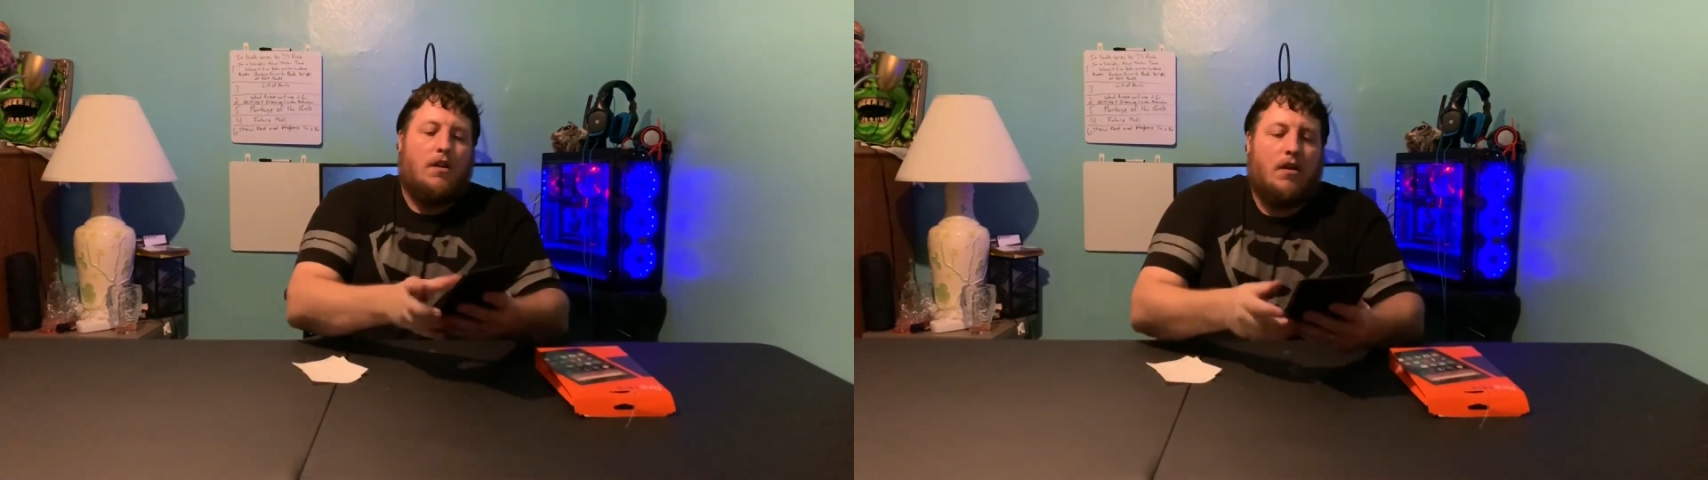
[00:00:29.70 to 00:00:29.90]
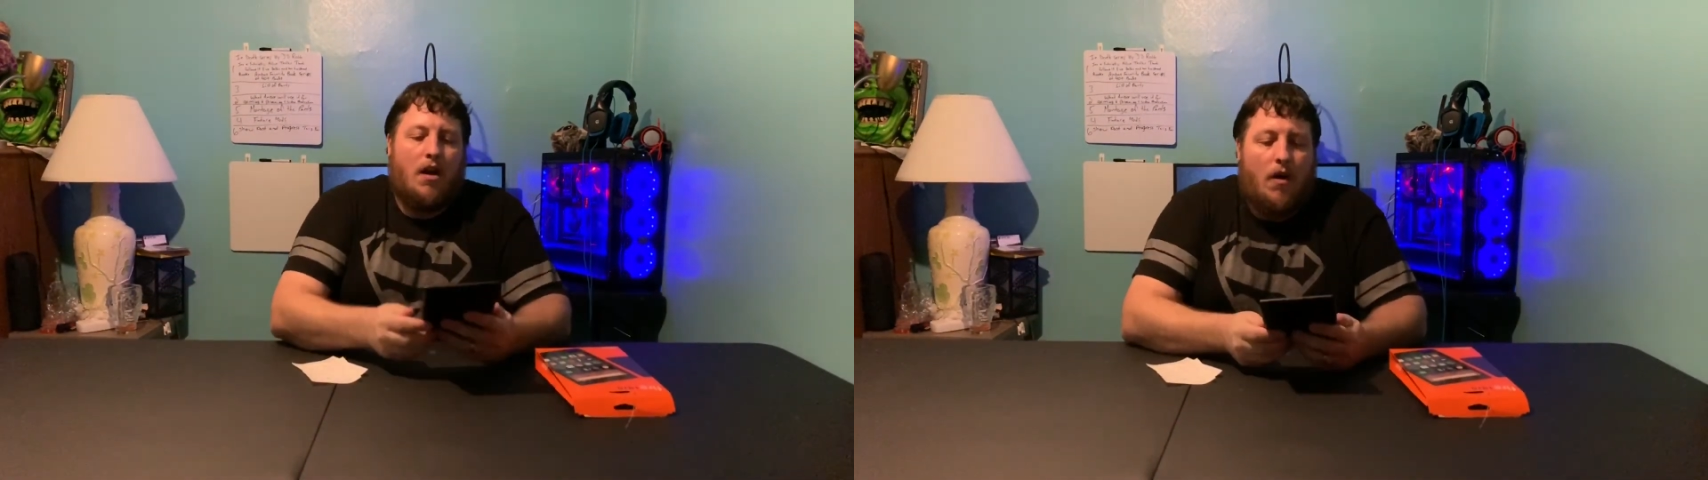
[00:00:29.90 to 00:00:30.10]

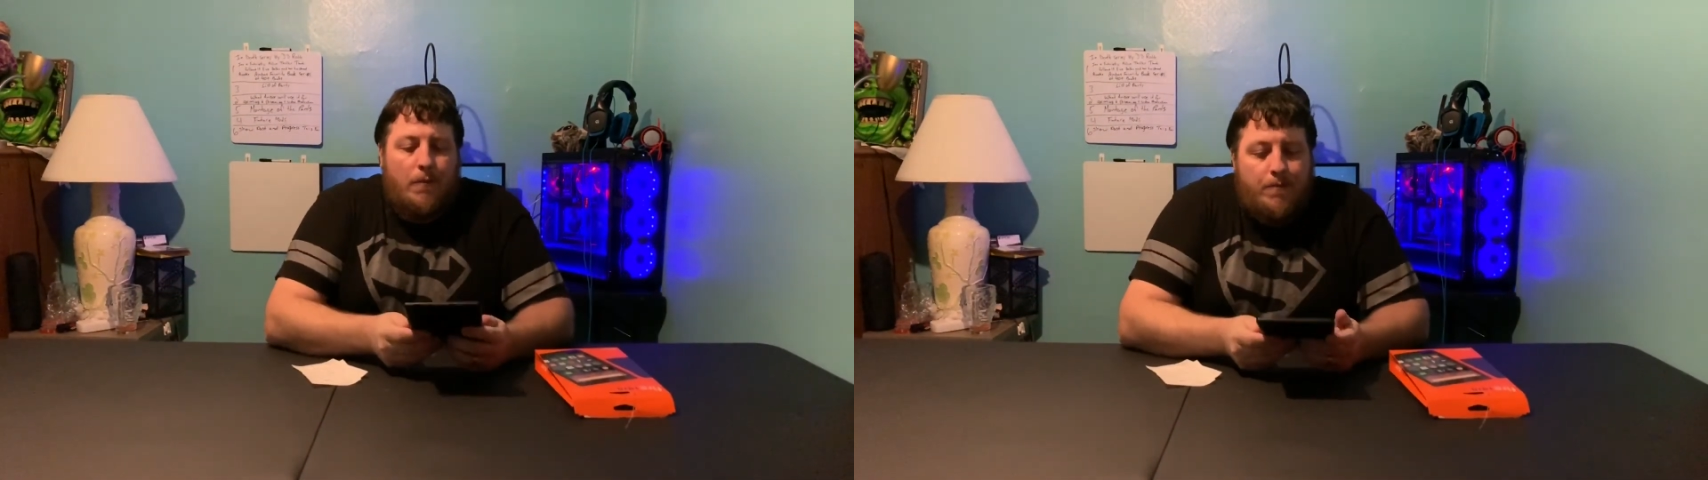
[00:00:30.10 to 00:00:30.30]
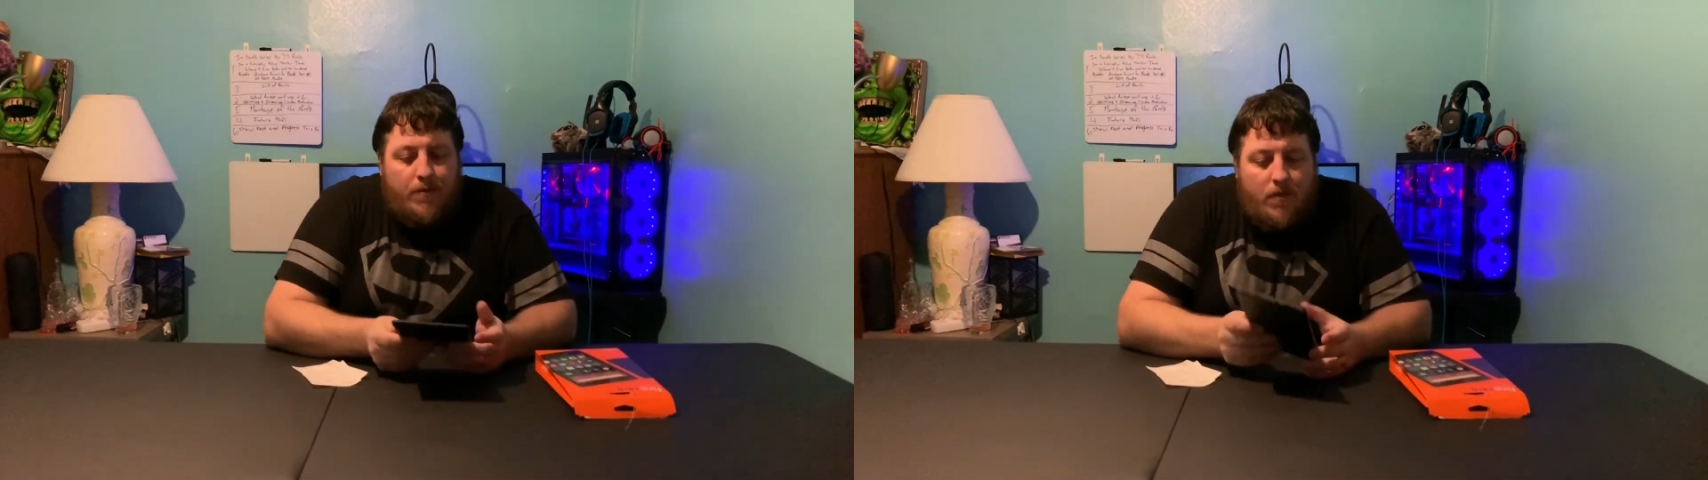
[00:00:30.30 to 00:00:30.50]

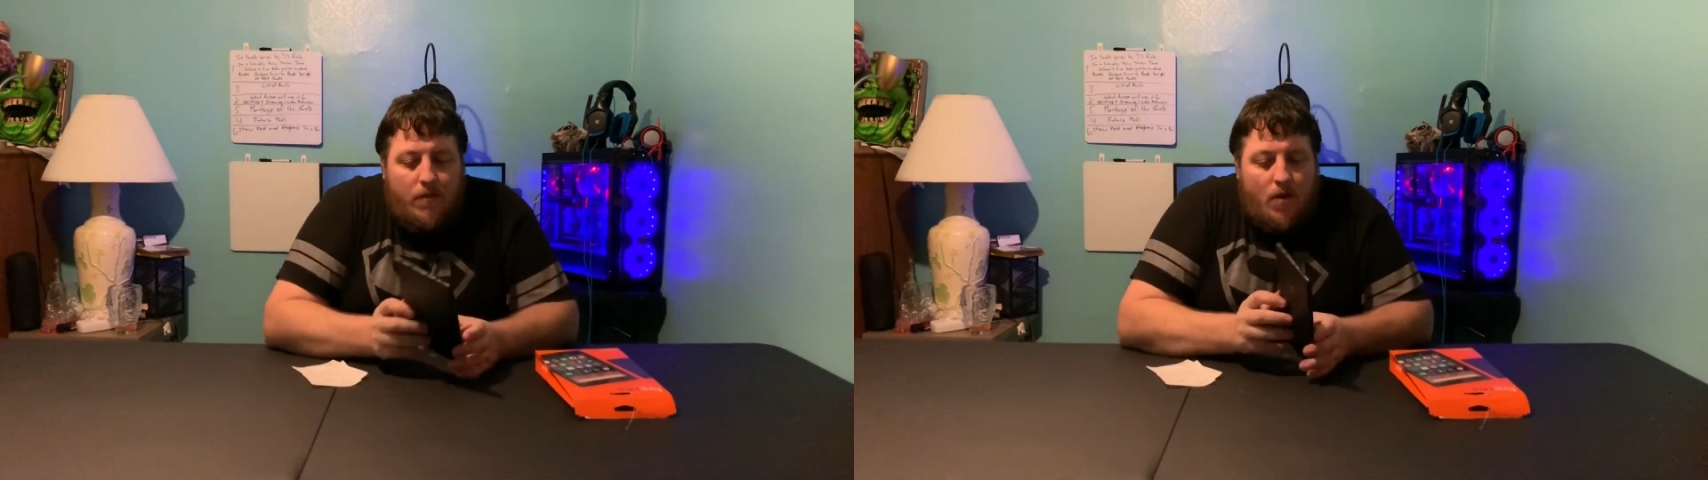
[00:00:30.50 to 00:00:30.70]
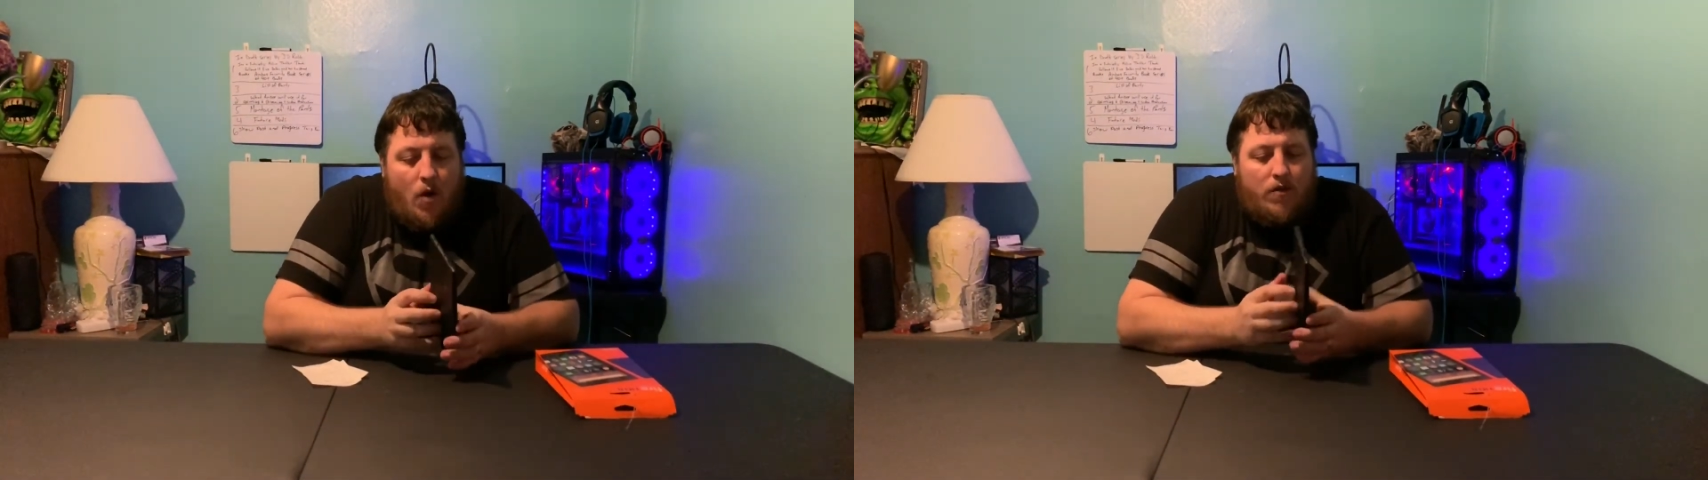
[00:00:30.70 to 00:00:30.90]
Now,
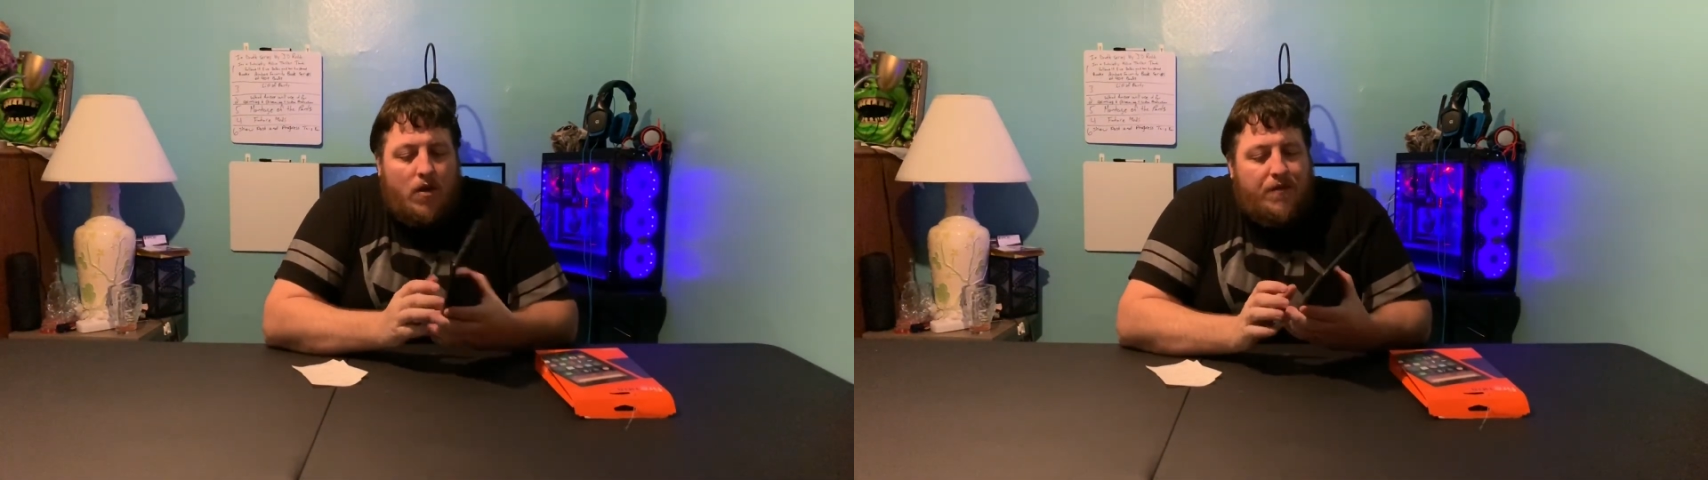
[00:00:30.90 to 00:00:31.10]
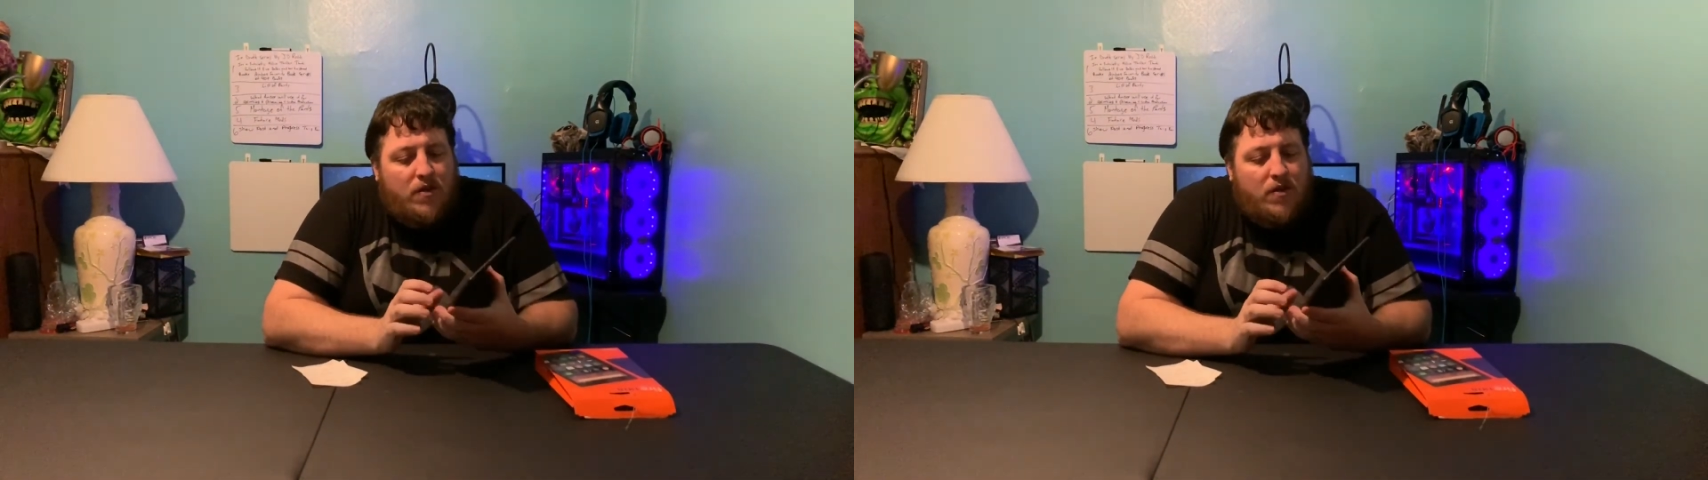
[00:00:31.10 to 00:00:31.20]
overall